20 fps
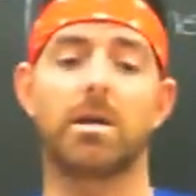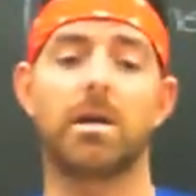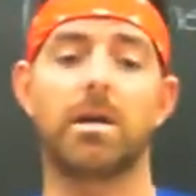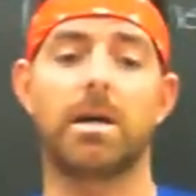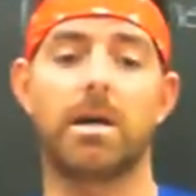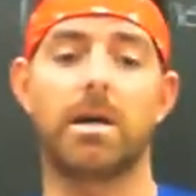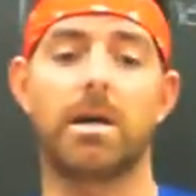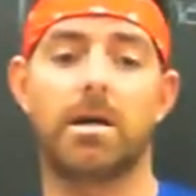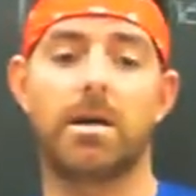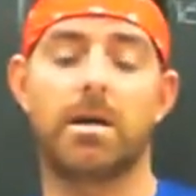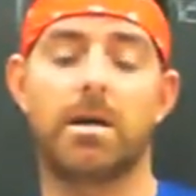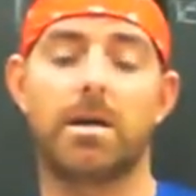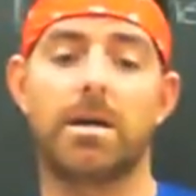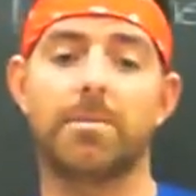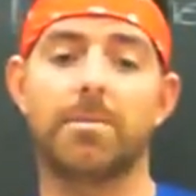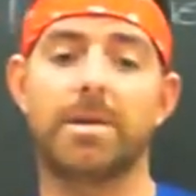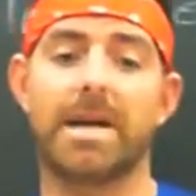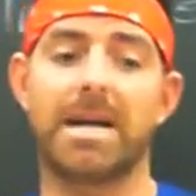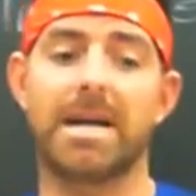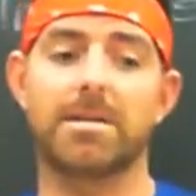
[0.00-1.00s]
I'm
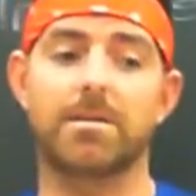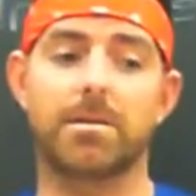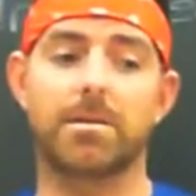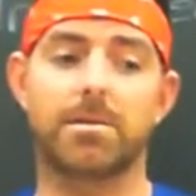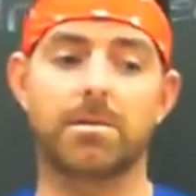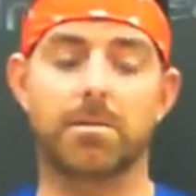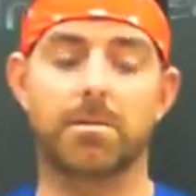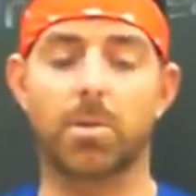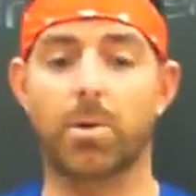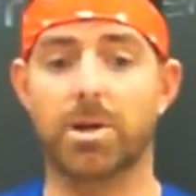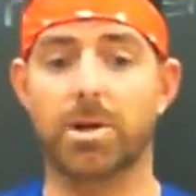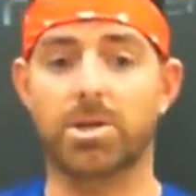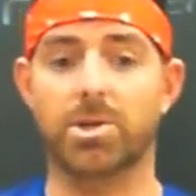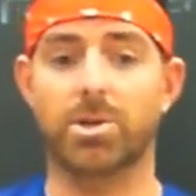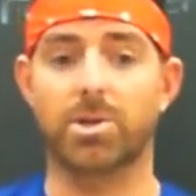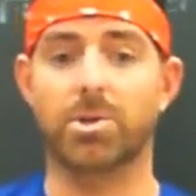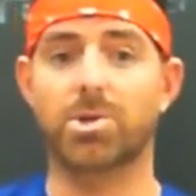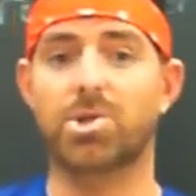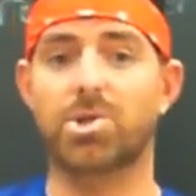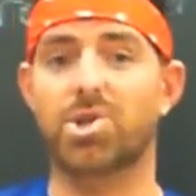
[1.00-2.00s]
going to ask you some
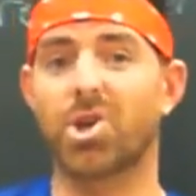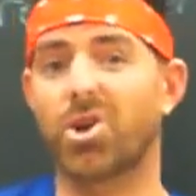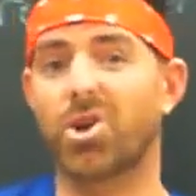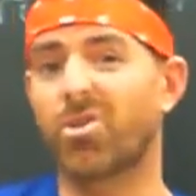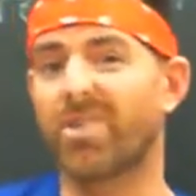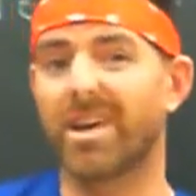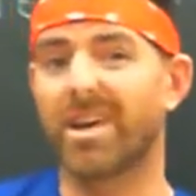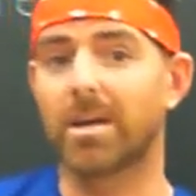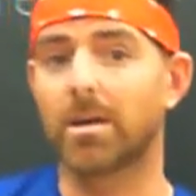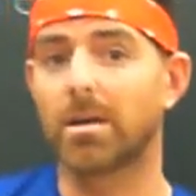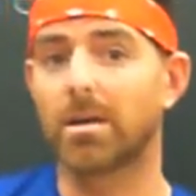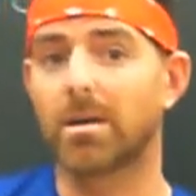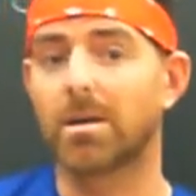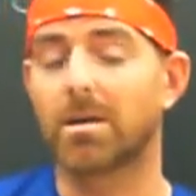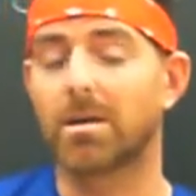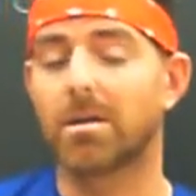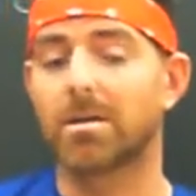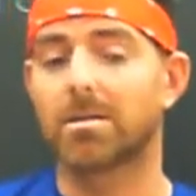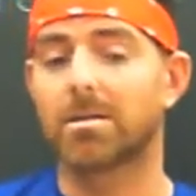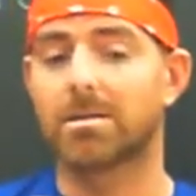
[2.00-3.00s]
questions during
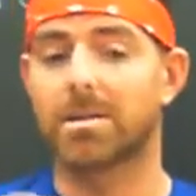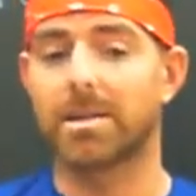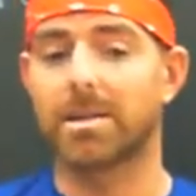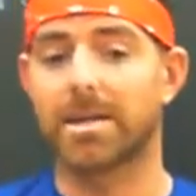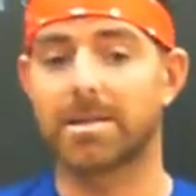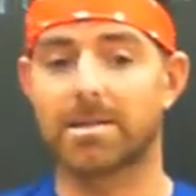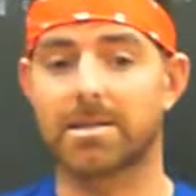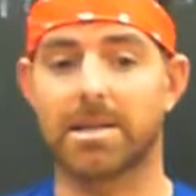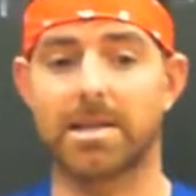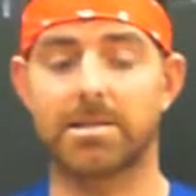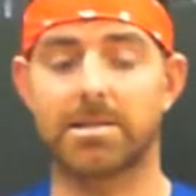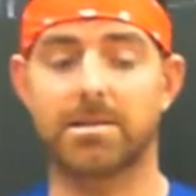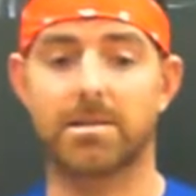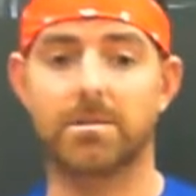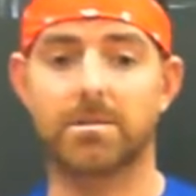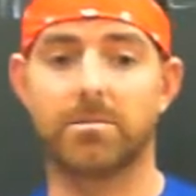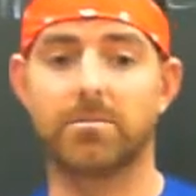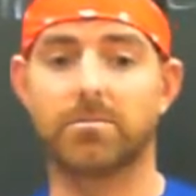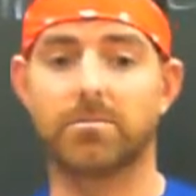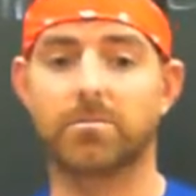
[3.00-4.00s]
today's
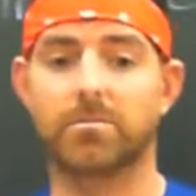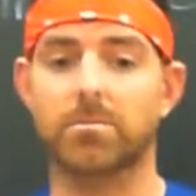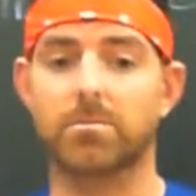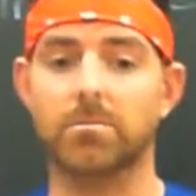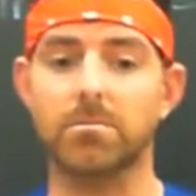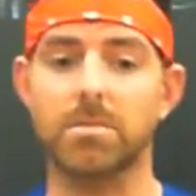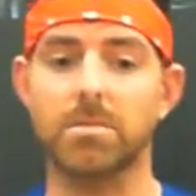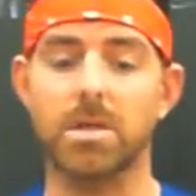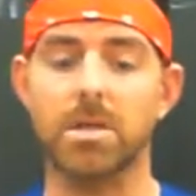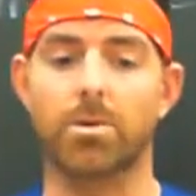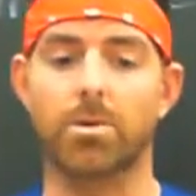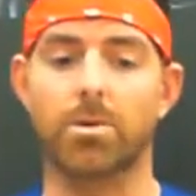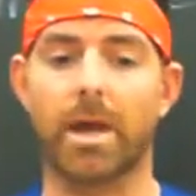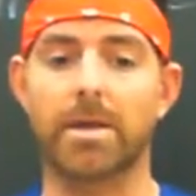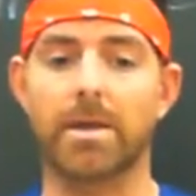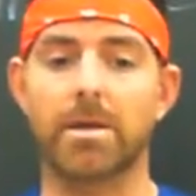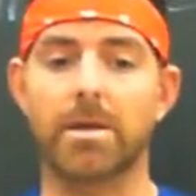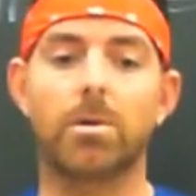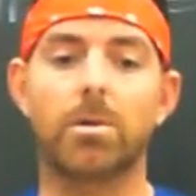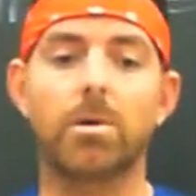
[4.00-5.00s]
lesson, okay,
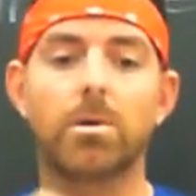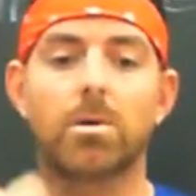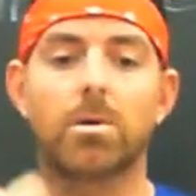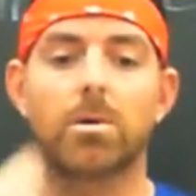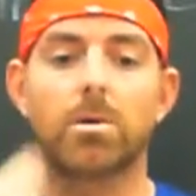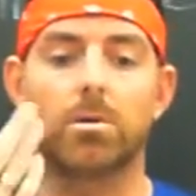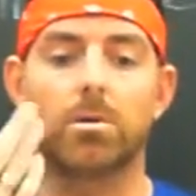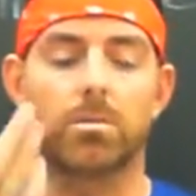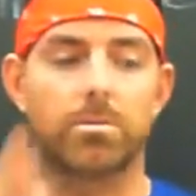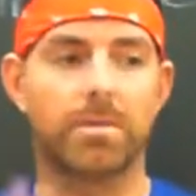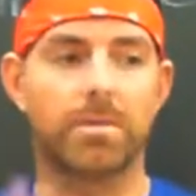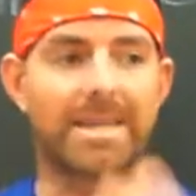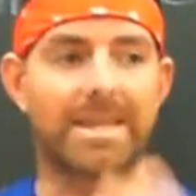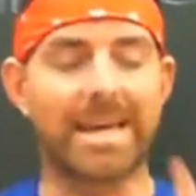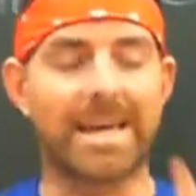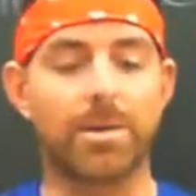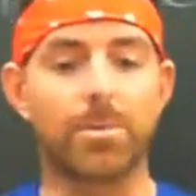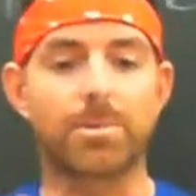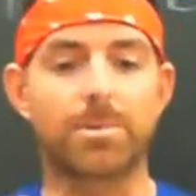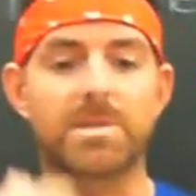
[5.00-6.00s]
that will
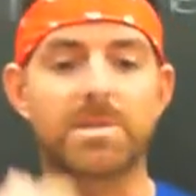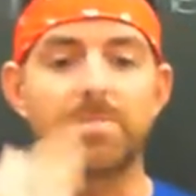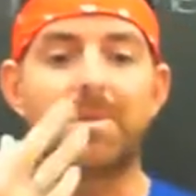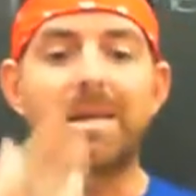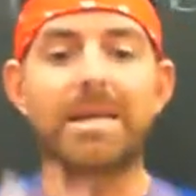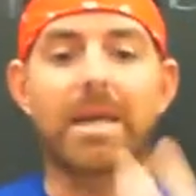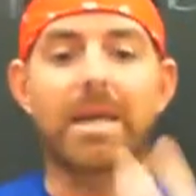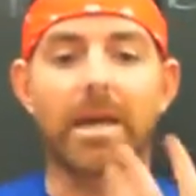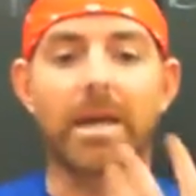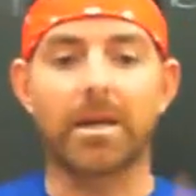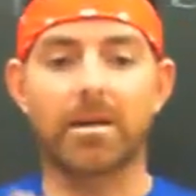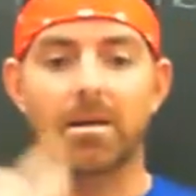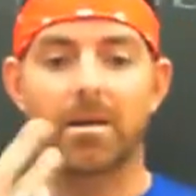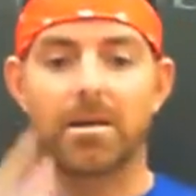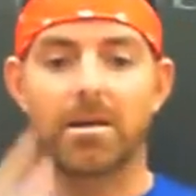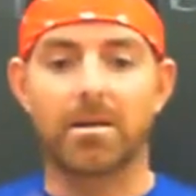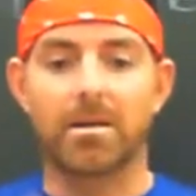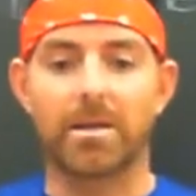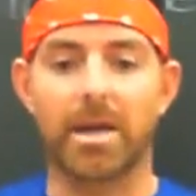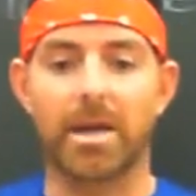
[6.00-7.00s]
get you speaking,
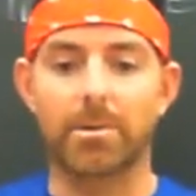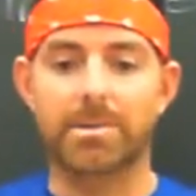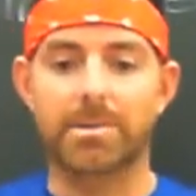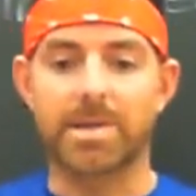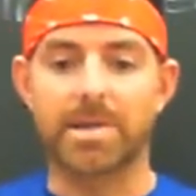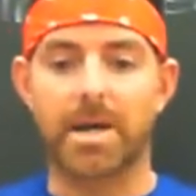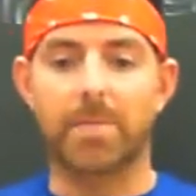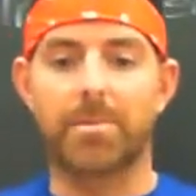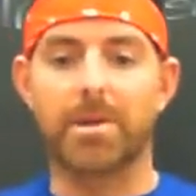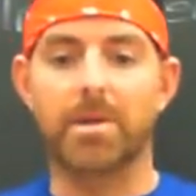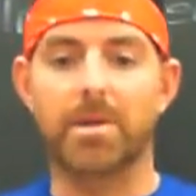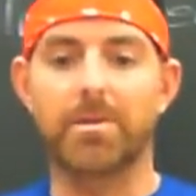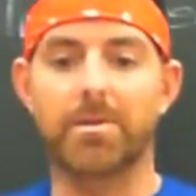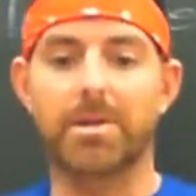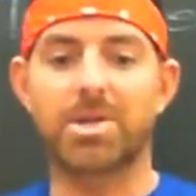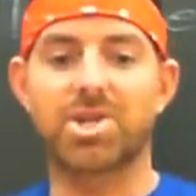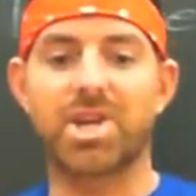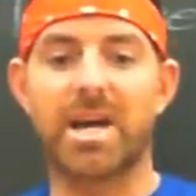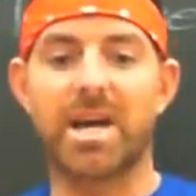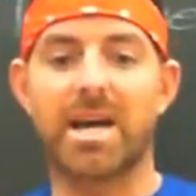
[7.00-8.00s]
get you typing on the
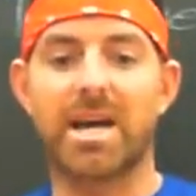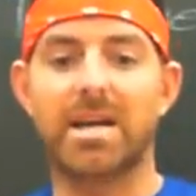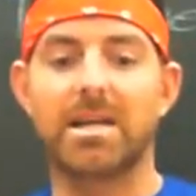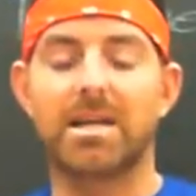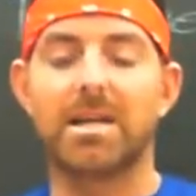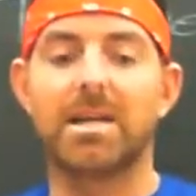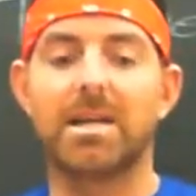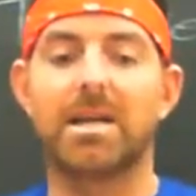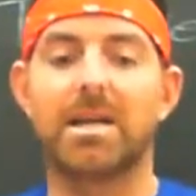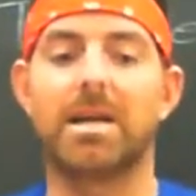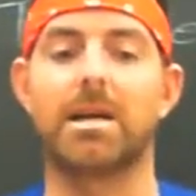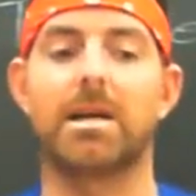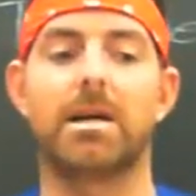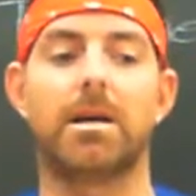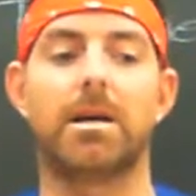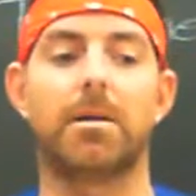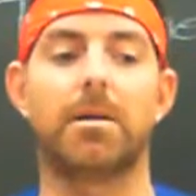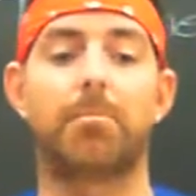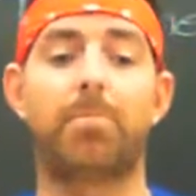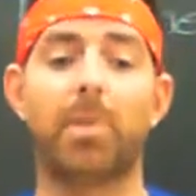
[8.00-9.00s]
chat,
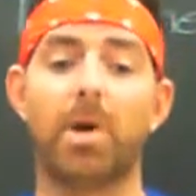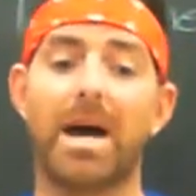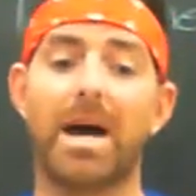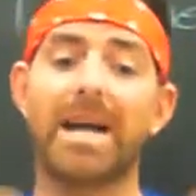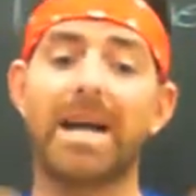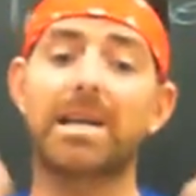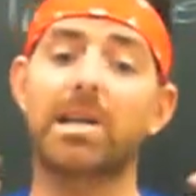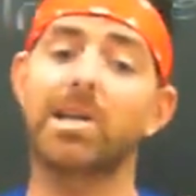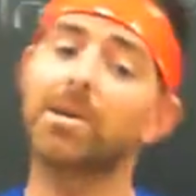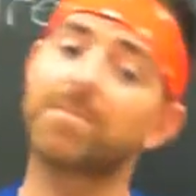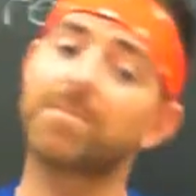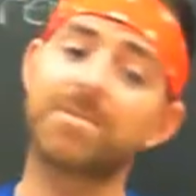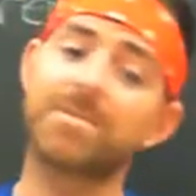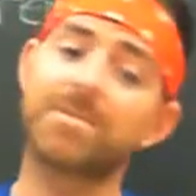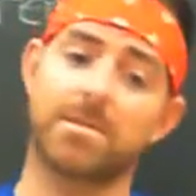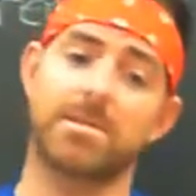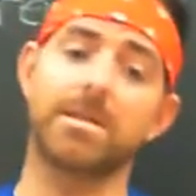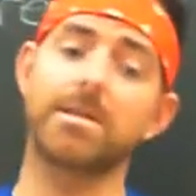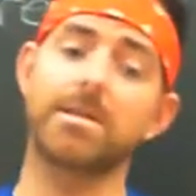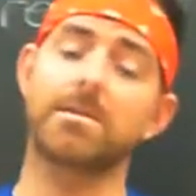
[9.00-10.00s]
but I'd love to
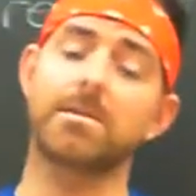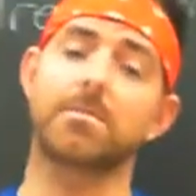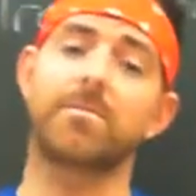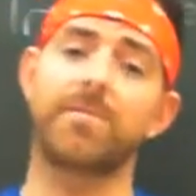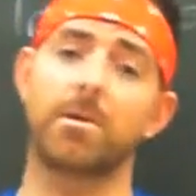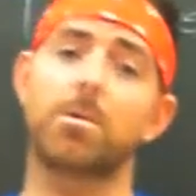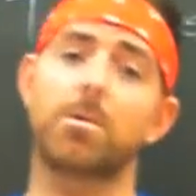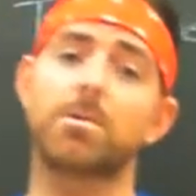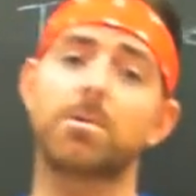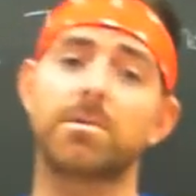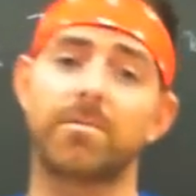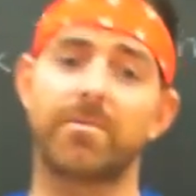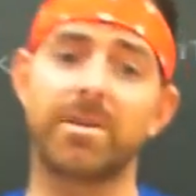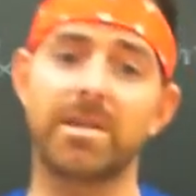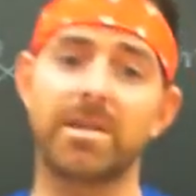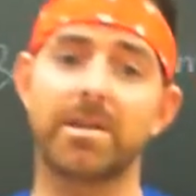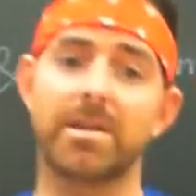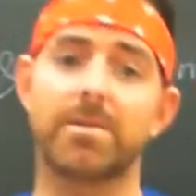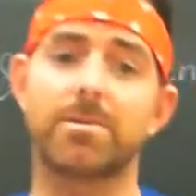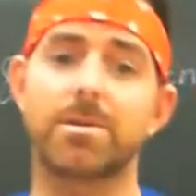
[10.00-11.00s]
see some photos and
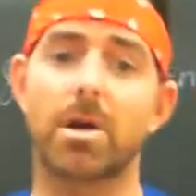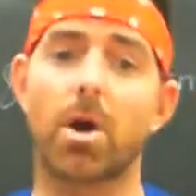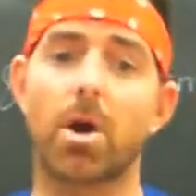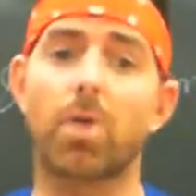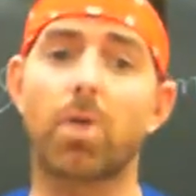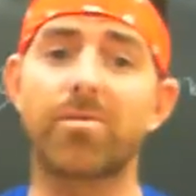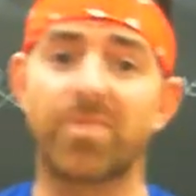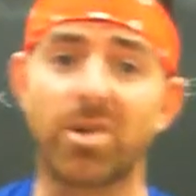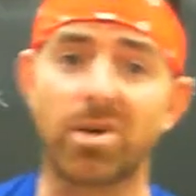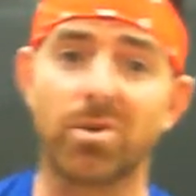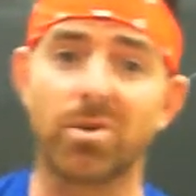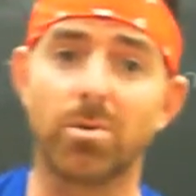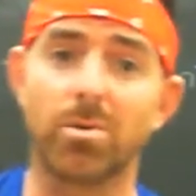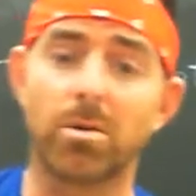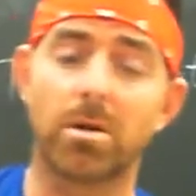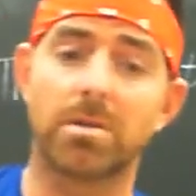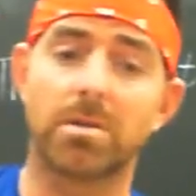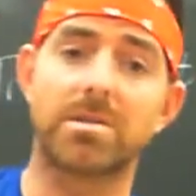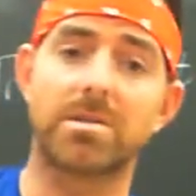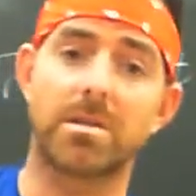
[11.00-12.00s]
videos of
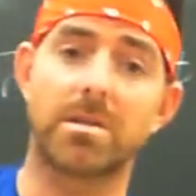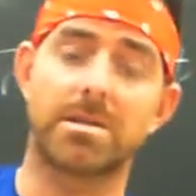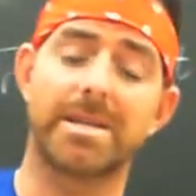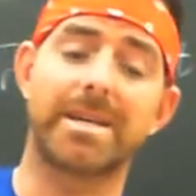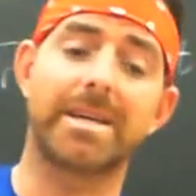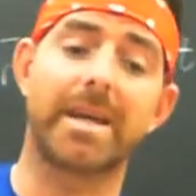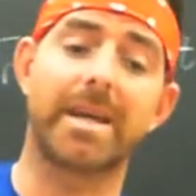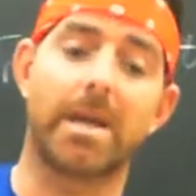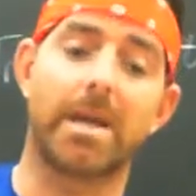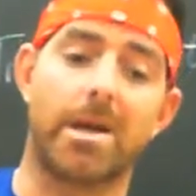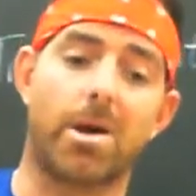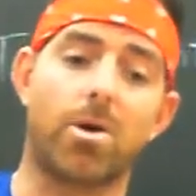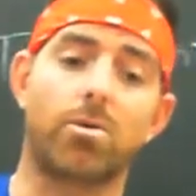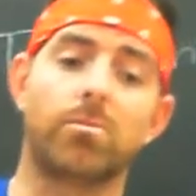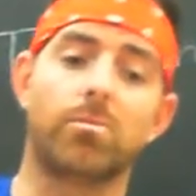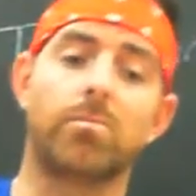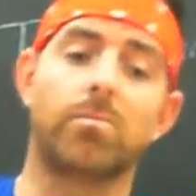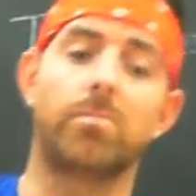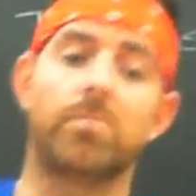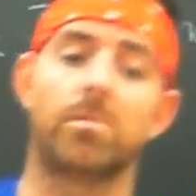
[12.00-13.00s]
you studying at
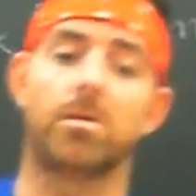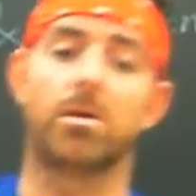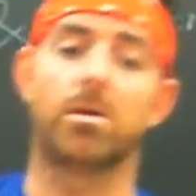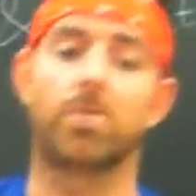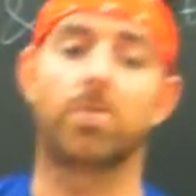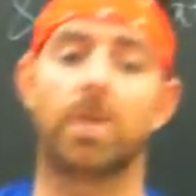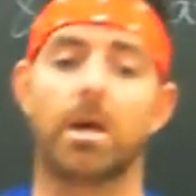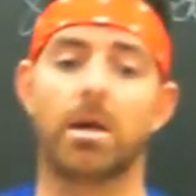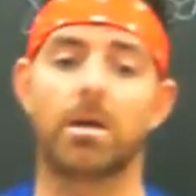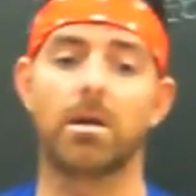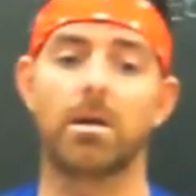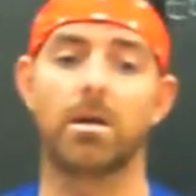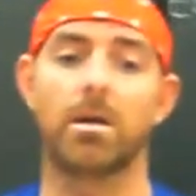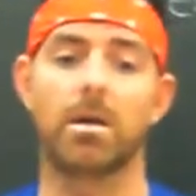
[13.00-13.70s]
home, okay?